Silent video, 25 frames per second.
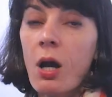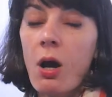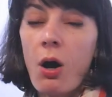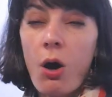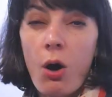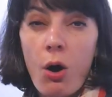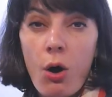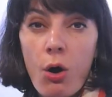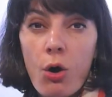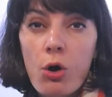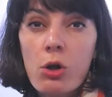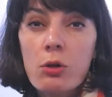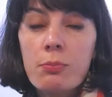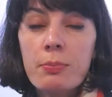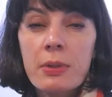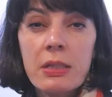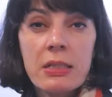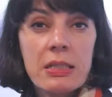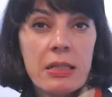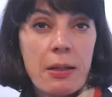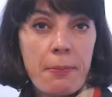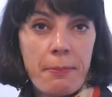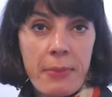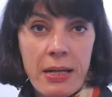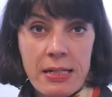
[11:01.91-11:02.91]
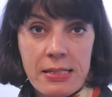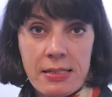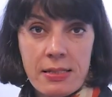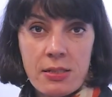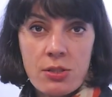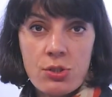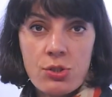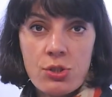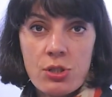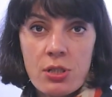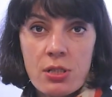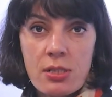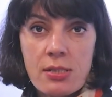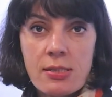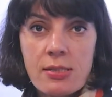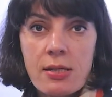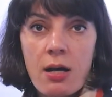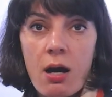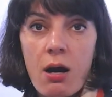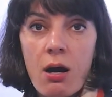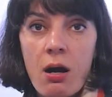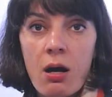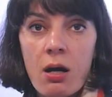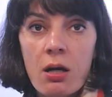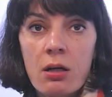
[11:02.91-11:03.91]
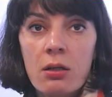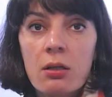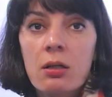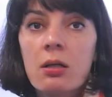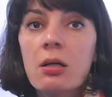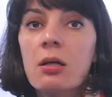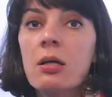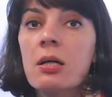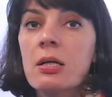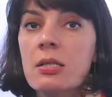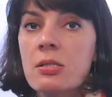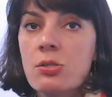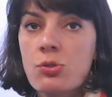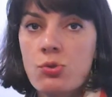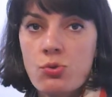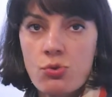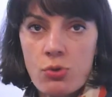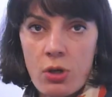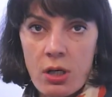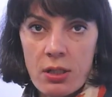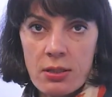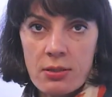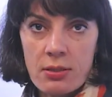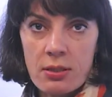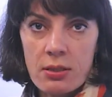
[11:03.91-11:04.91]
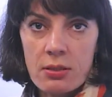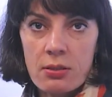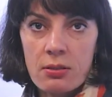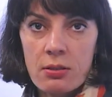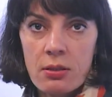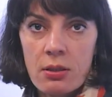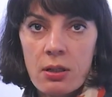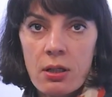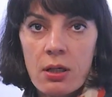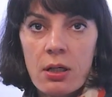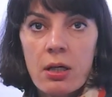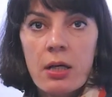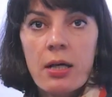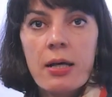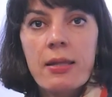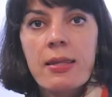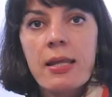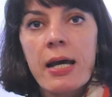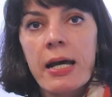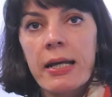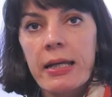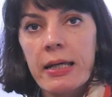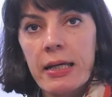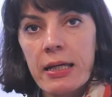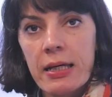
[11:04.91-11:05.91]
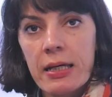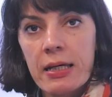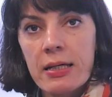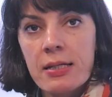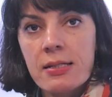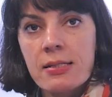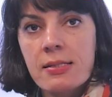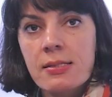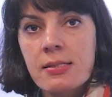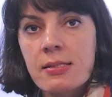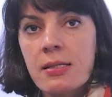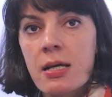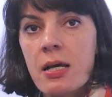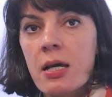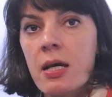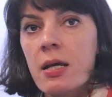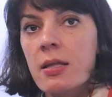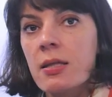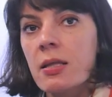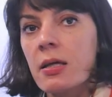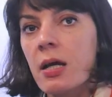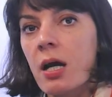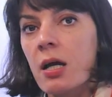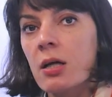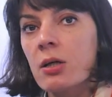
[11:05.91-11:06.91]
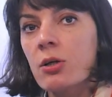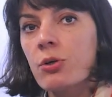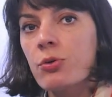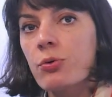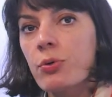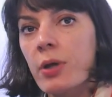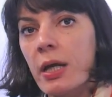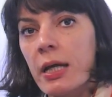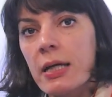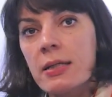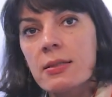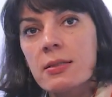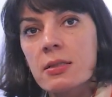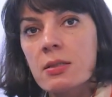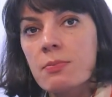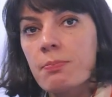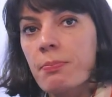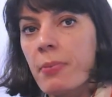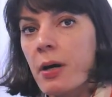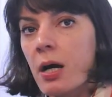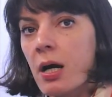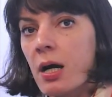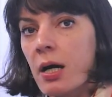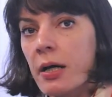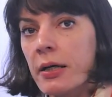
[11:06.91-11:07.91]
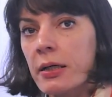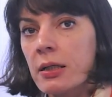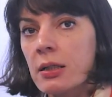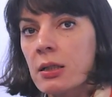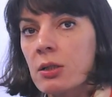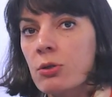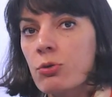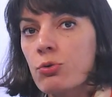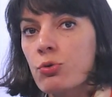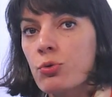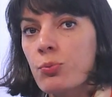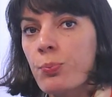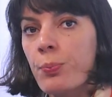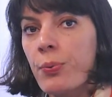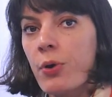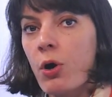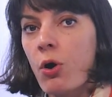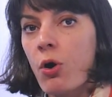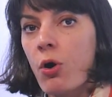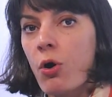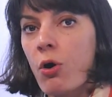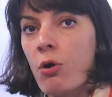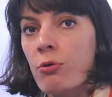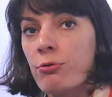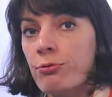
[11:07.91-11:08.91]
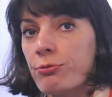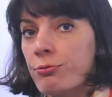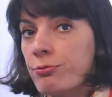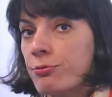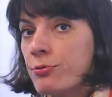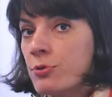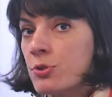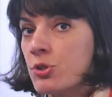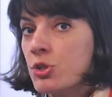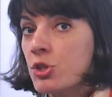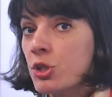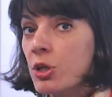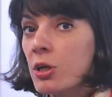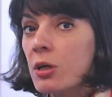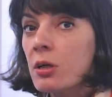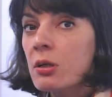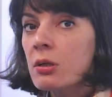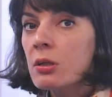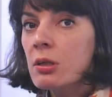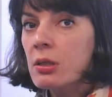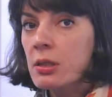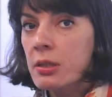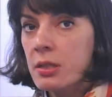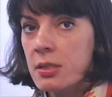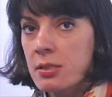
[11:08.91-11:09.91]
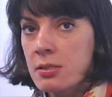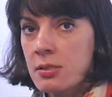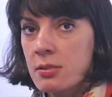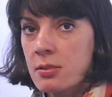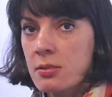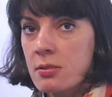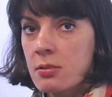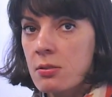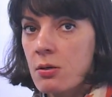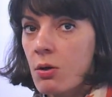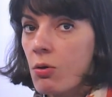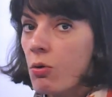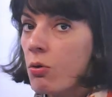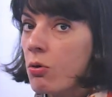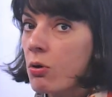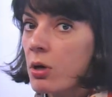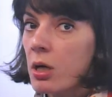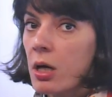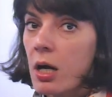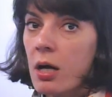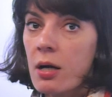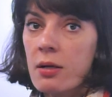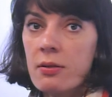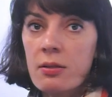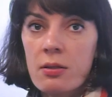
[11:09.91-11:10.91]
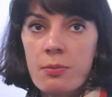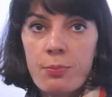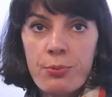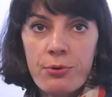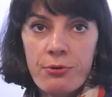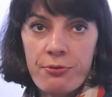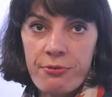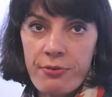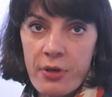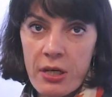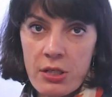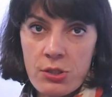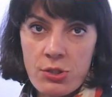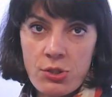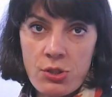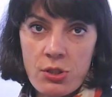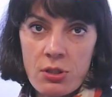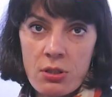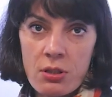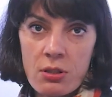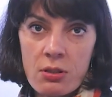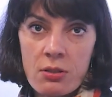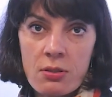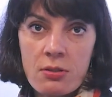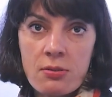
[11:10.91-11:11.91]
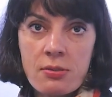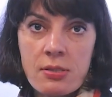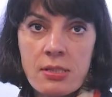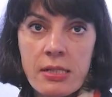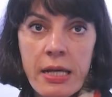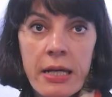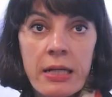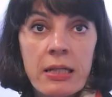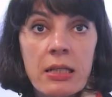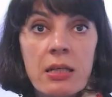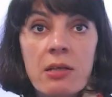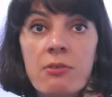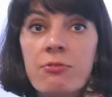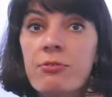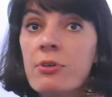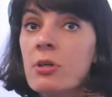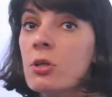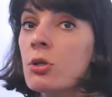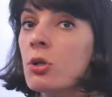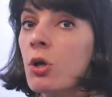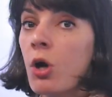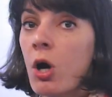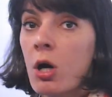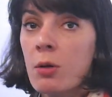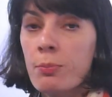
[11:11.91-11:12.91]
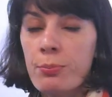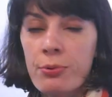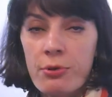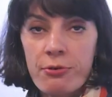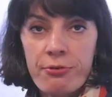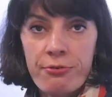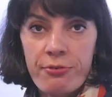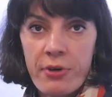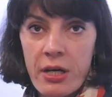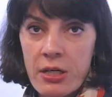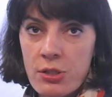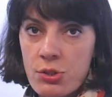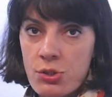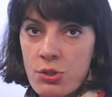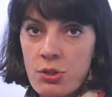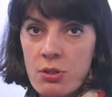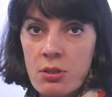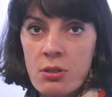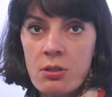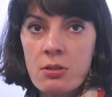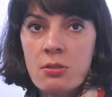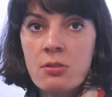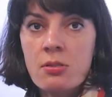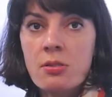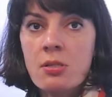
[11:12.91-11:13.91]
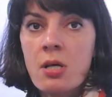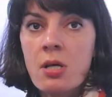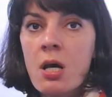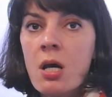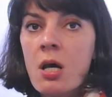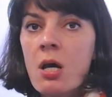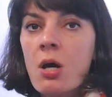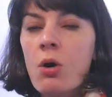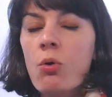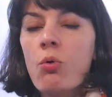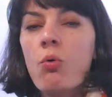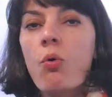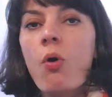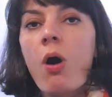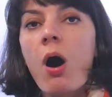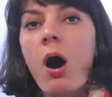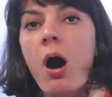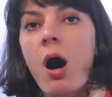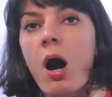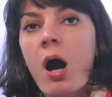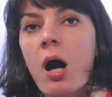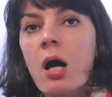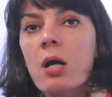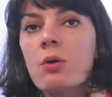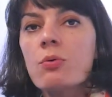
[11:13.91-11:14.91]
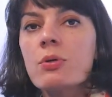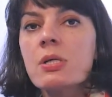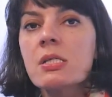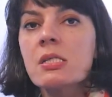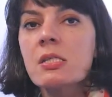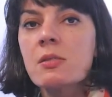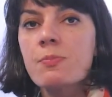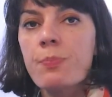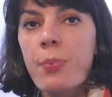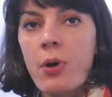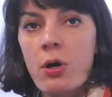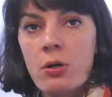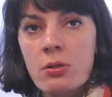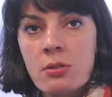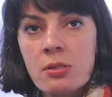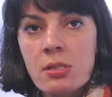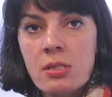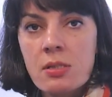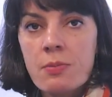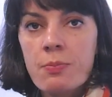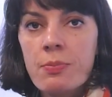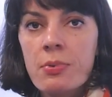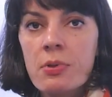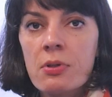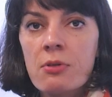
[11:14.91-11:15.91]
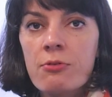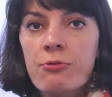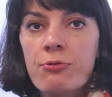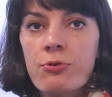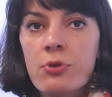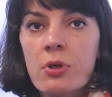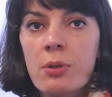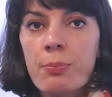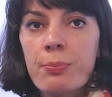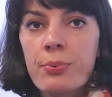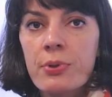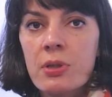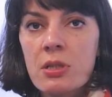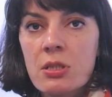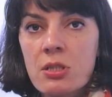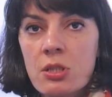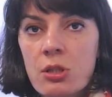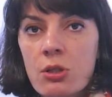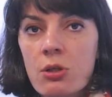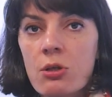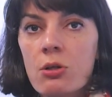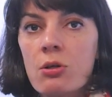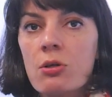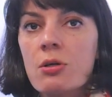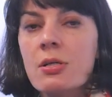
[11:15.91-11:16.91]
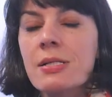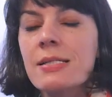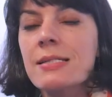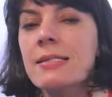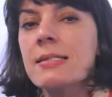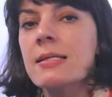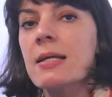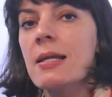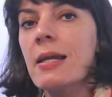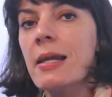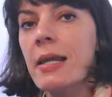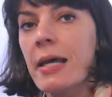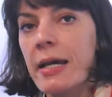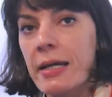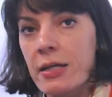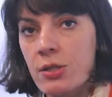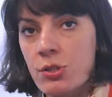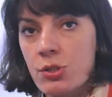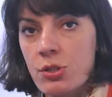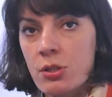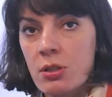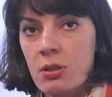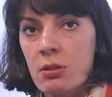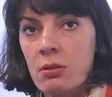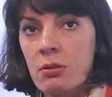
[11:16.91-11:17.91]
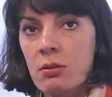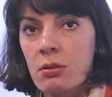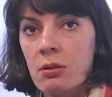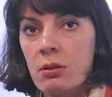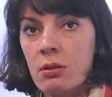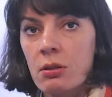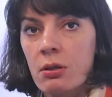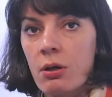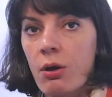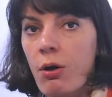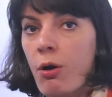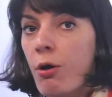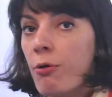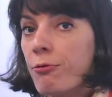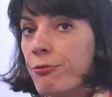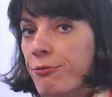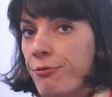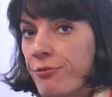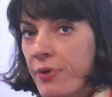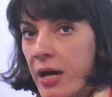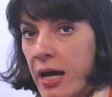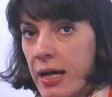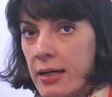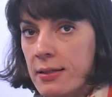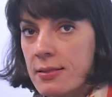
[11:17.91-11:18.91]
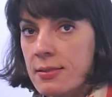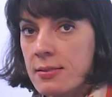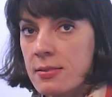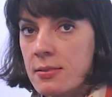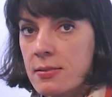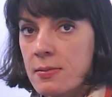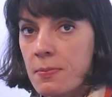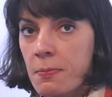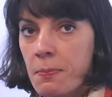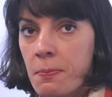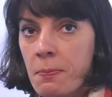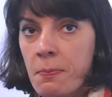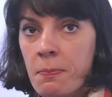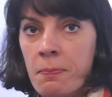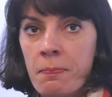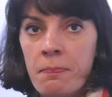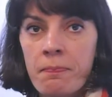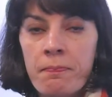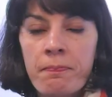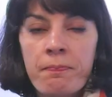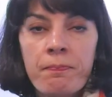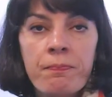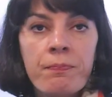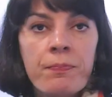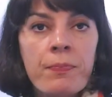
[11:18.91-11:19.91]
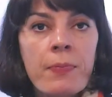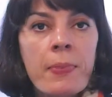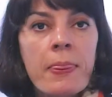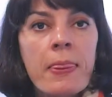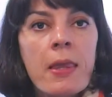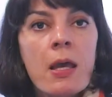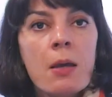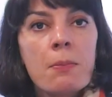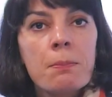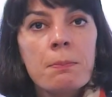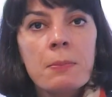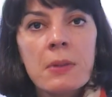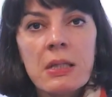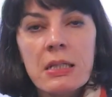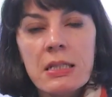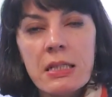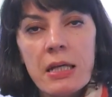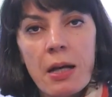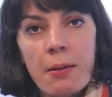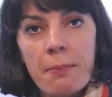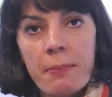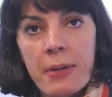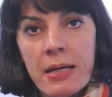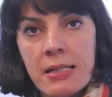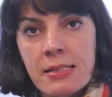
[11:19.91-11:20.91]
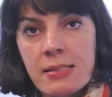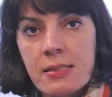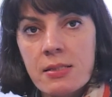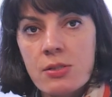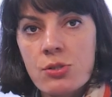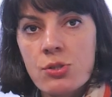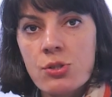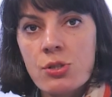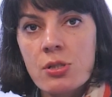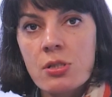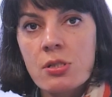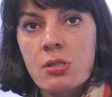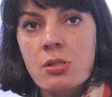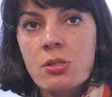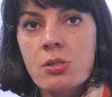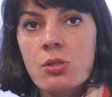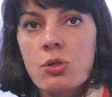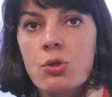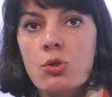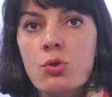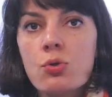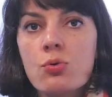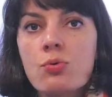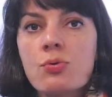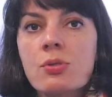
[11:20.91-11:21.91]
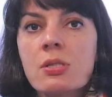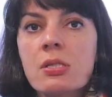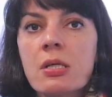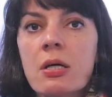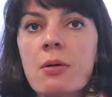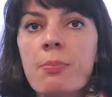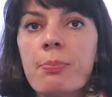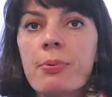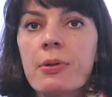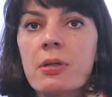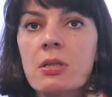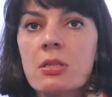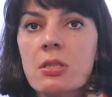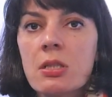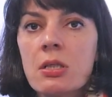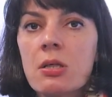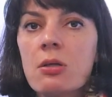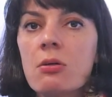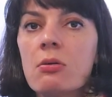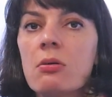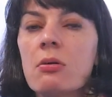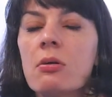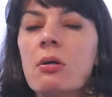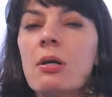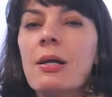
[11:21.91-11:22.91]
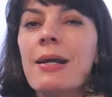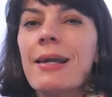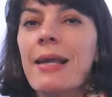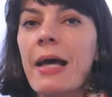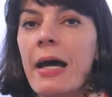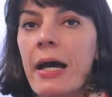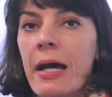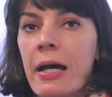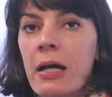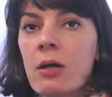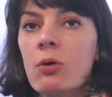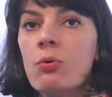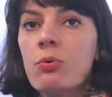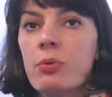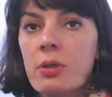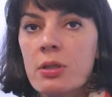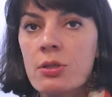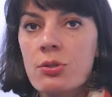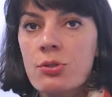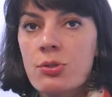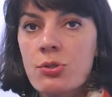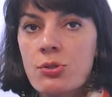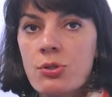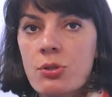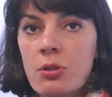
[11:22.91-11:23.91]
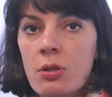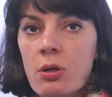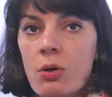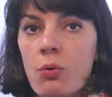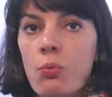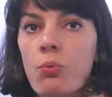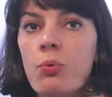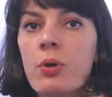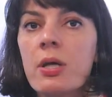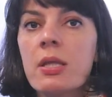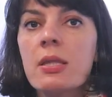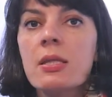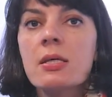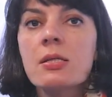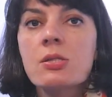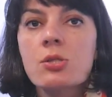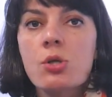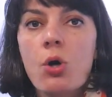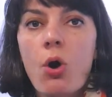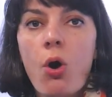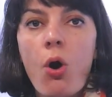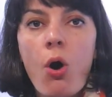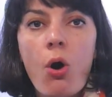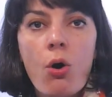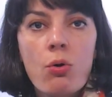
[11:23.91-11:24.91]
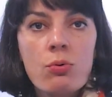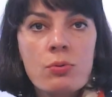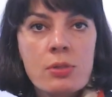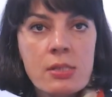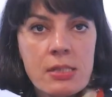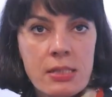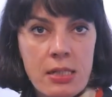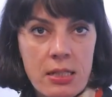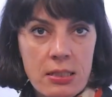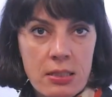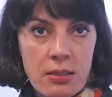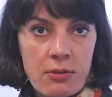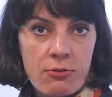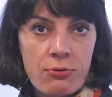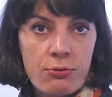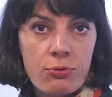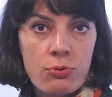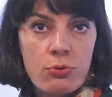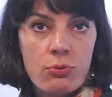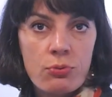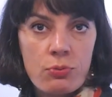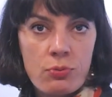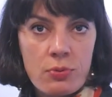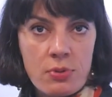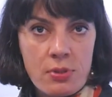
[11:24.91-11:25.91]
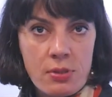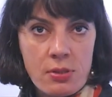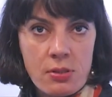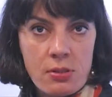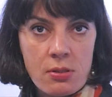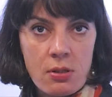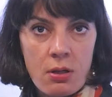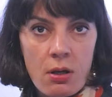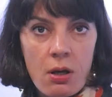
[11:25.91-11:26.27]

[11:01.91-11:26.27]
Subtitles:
All media messages are constructed. That is, they are created by a group of journalists or other professionals and even non-professionals who are responsible for a particular selection of facts. Media messages use a particular language with its own set of rules.